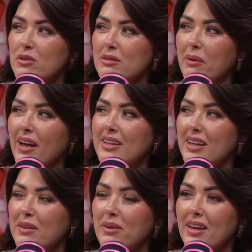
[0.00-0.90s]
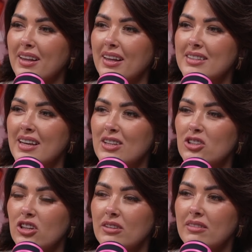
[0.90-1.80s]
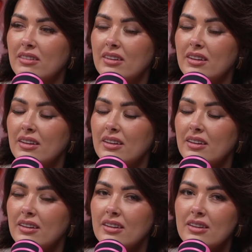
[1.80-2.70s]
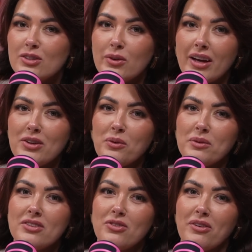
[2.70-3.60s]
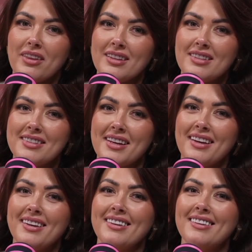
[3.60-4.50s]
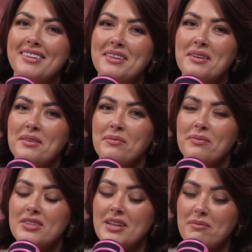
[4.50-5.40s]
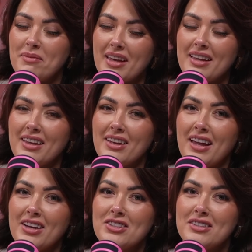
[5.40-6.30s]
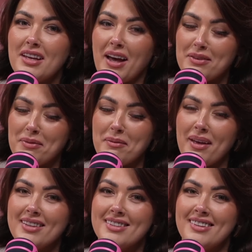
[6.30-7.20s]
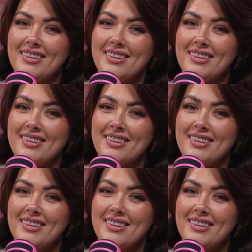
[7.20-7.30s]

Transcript: music behind it? The wee like sad tune. So I know it was the wrong thing to say. So I'm making the corrections that have to be made.